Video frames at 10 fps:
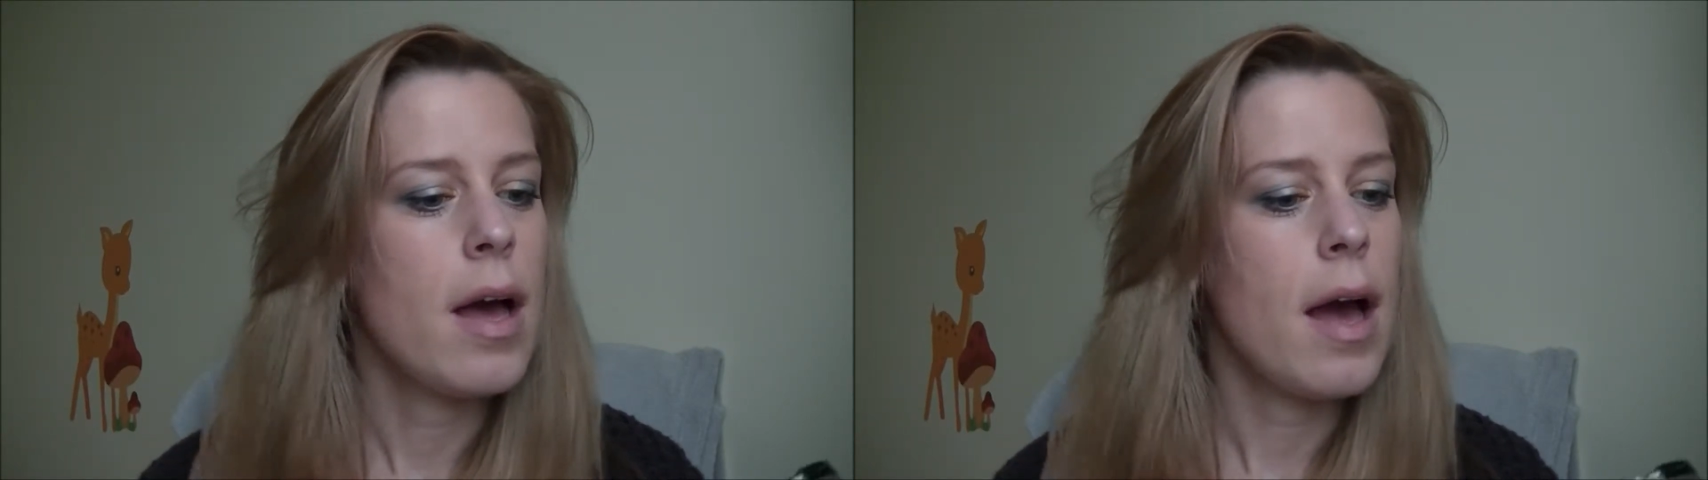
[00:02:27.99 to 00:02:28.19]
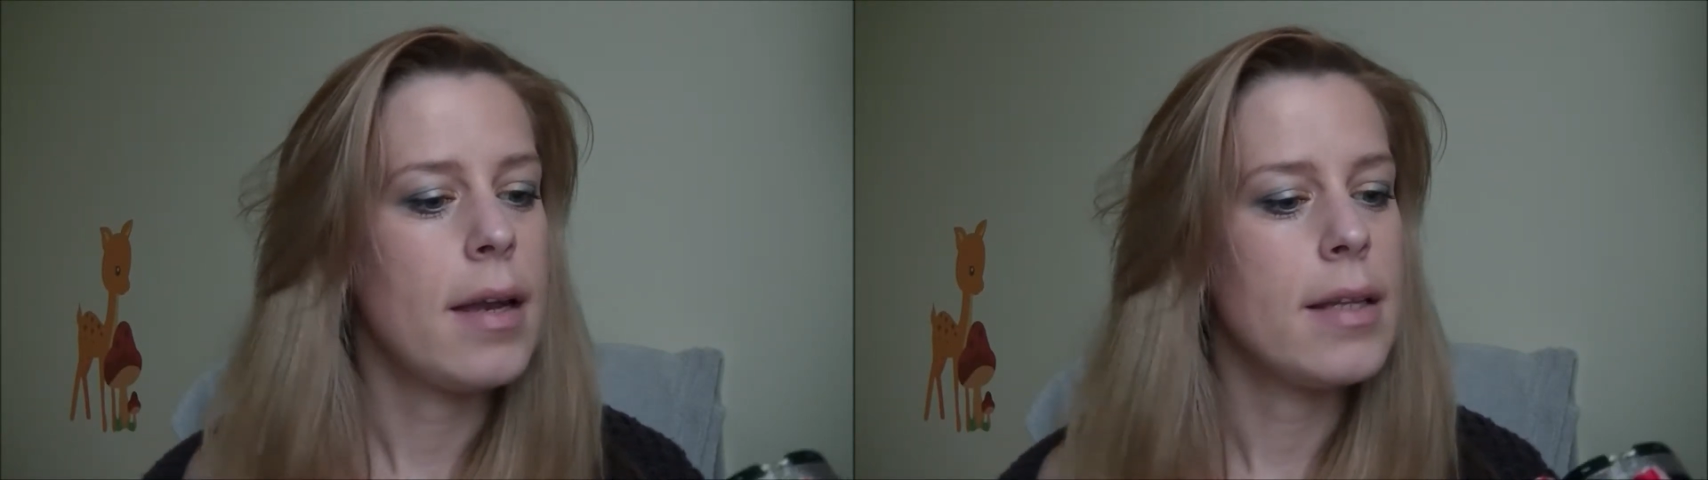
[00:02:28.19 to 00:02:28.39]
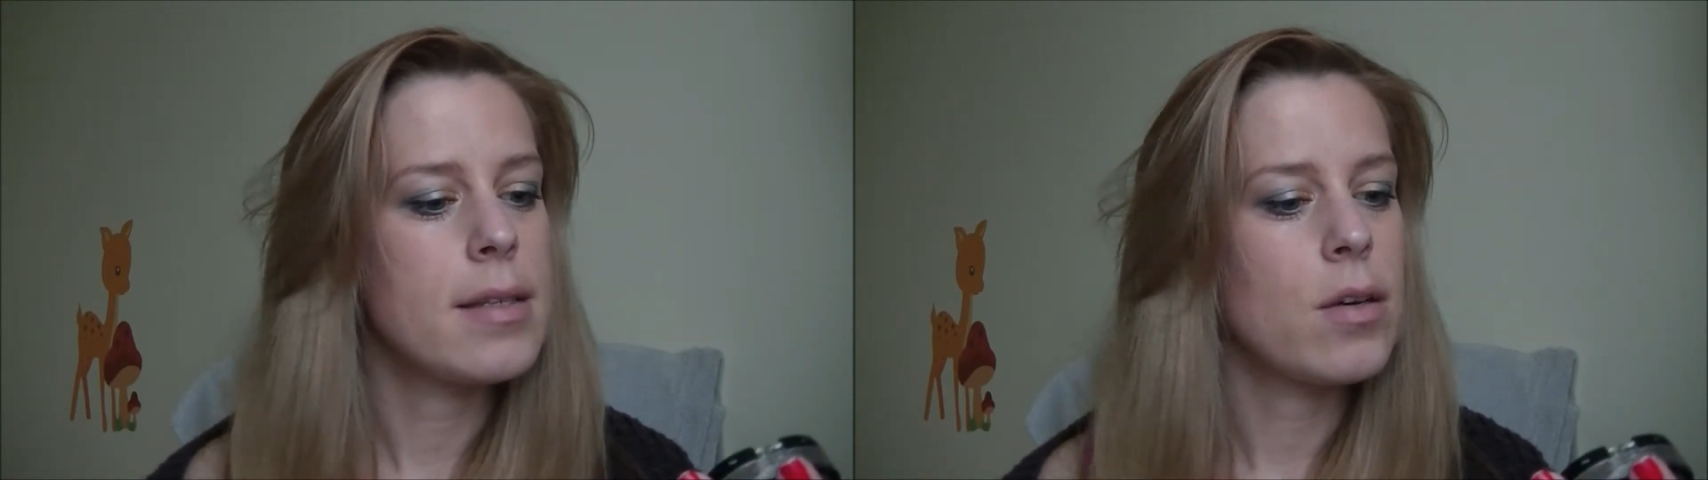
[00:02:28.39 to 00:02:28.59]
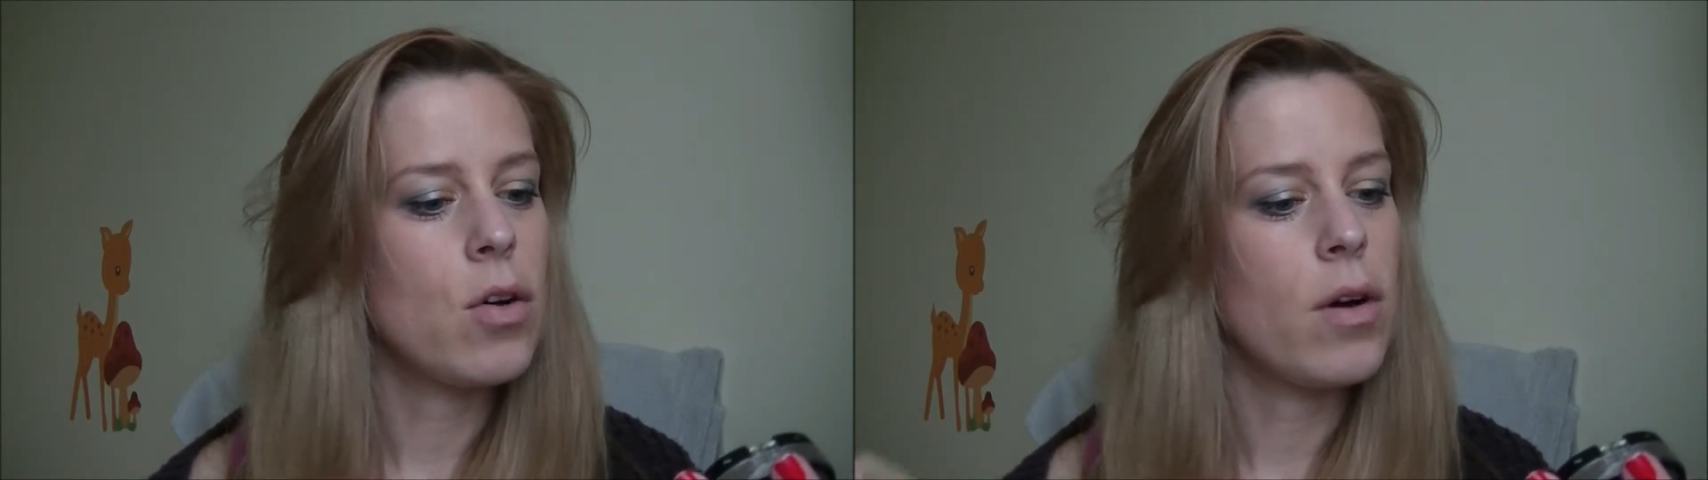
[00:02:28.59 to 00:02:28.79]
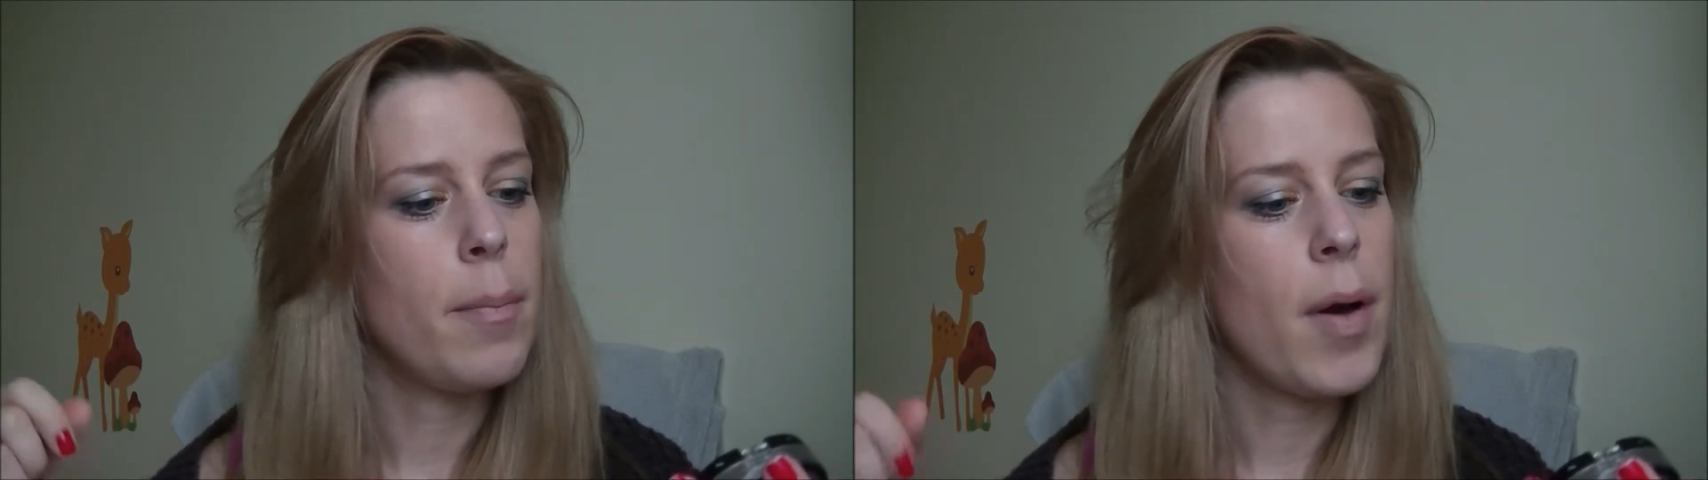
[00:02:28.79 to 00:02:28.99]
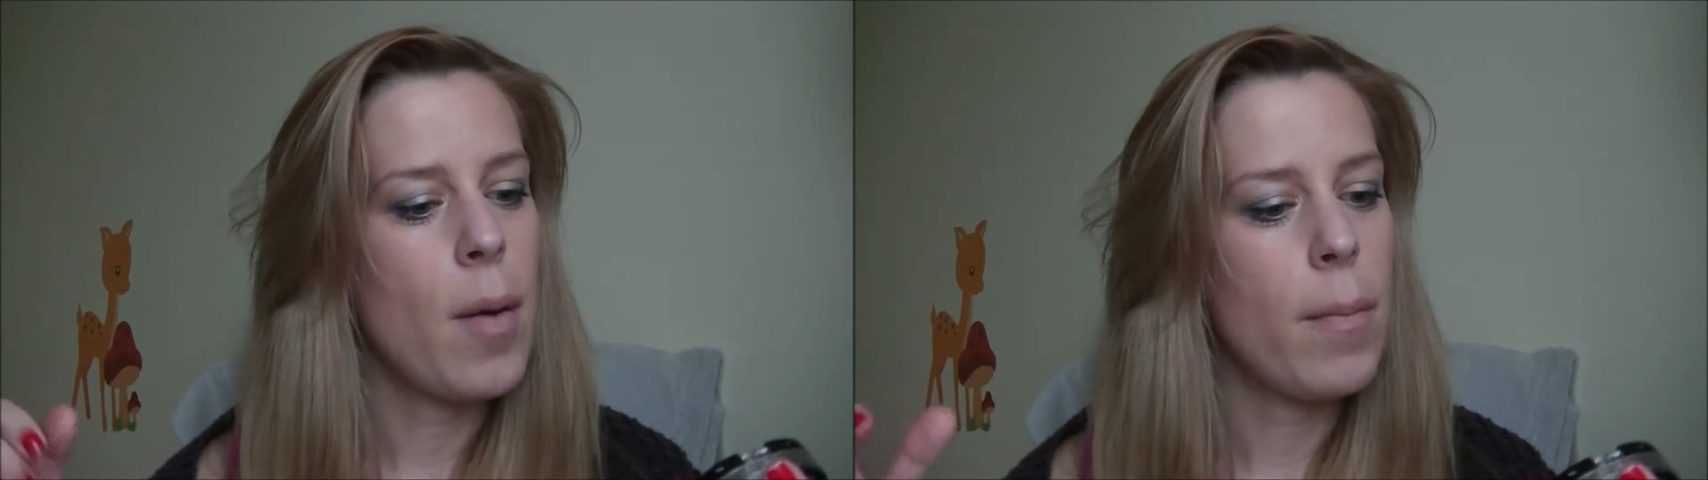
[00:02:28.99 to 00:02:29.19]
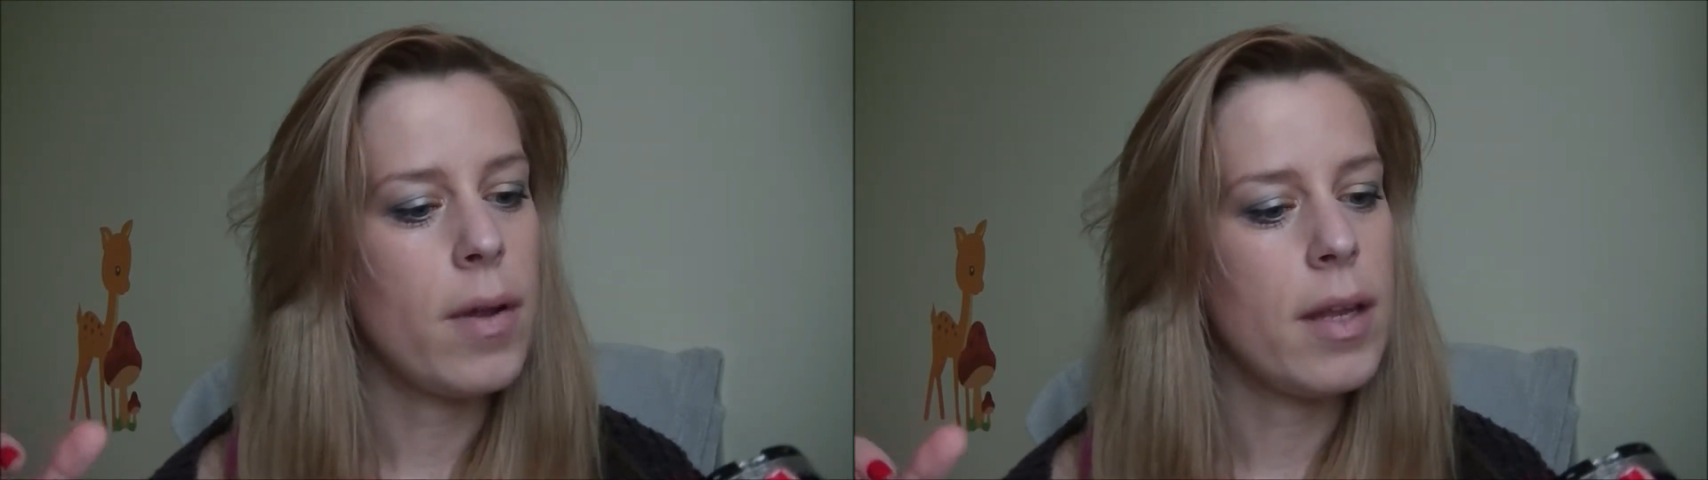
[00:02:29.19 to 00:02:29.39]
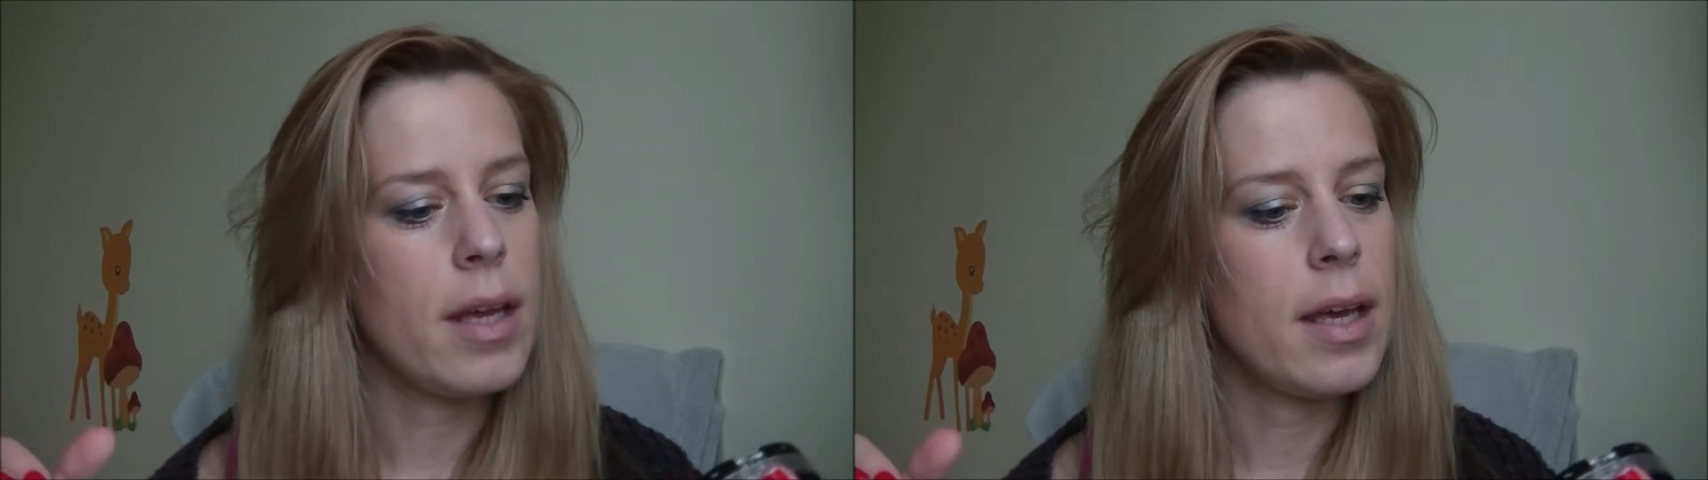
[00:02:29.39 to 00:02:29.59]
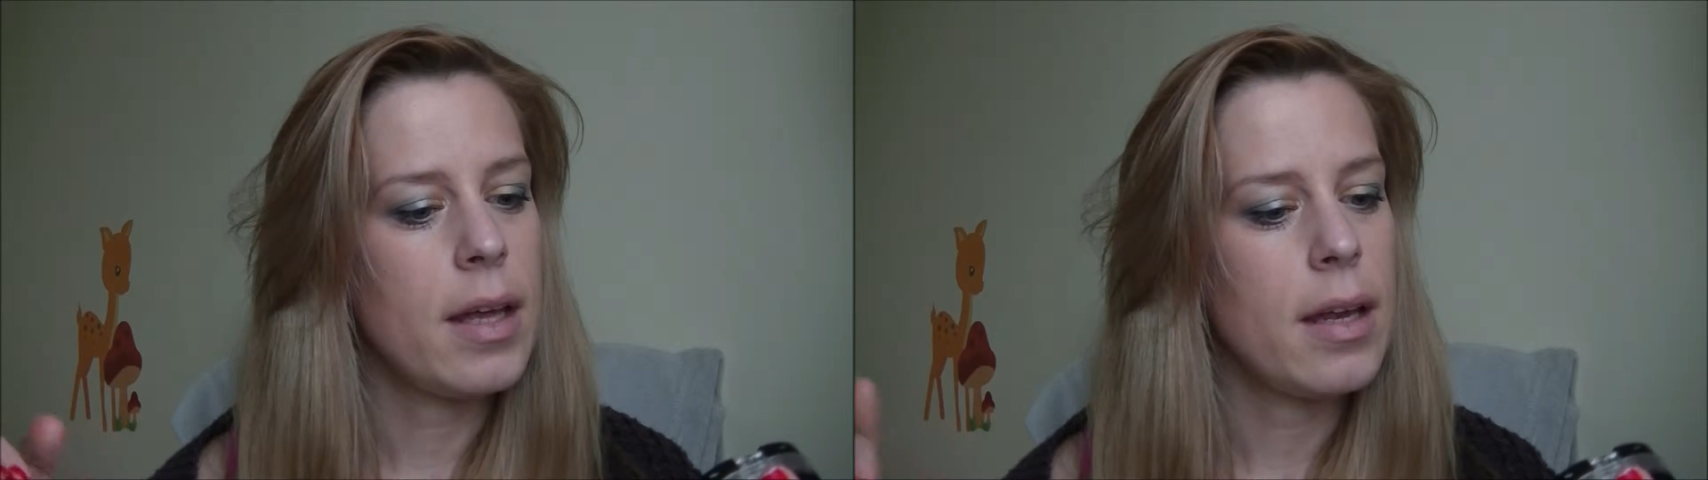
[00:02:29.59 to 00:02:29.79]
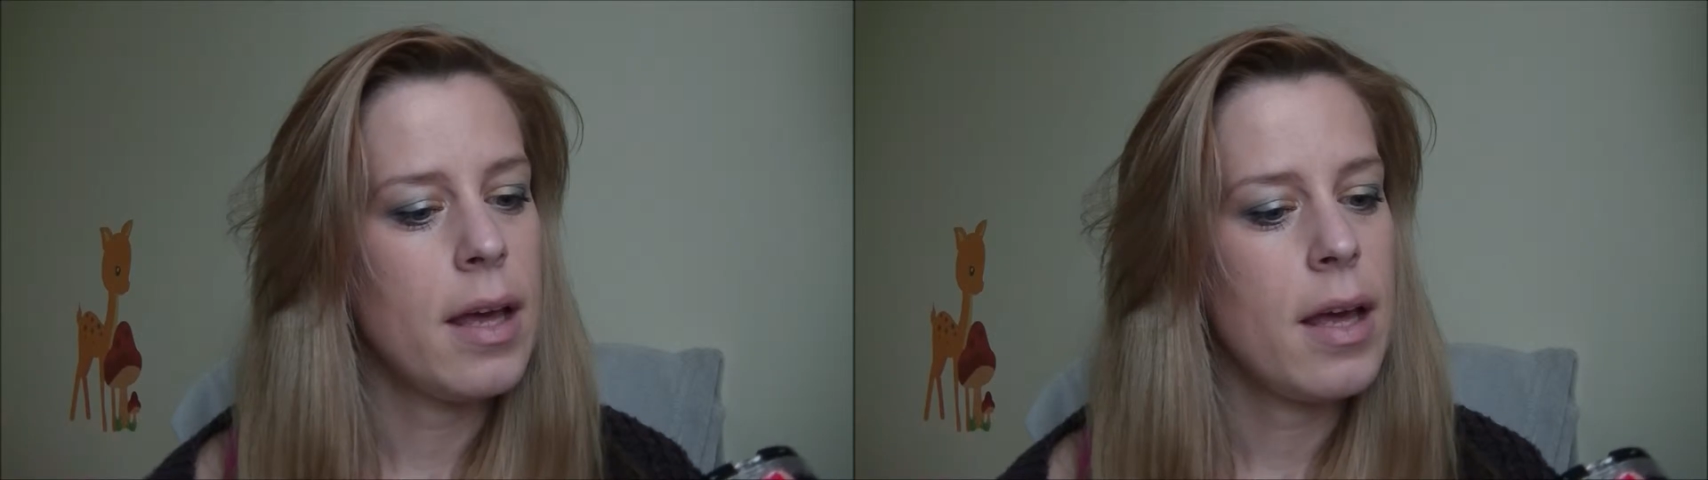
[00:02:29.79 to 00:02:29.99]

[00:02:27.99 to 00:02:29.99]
and it's got a purple in it,